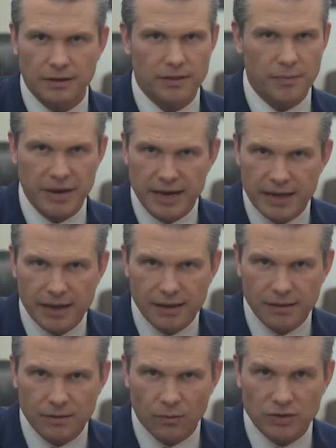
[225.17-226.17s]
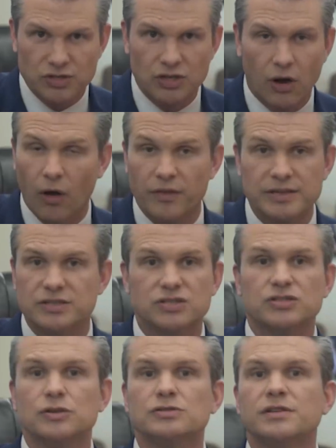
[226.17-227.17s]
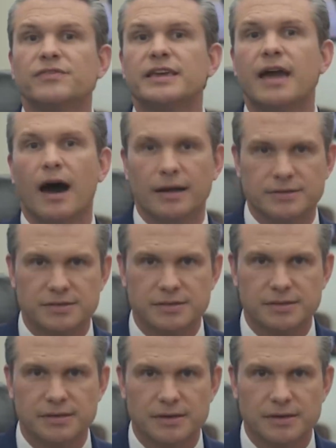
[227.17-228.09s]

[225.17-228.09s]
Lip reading: The media wants to call these exclusively cuts,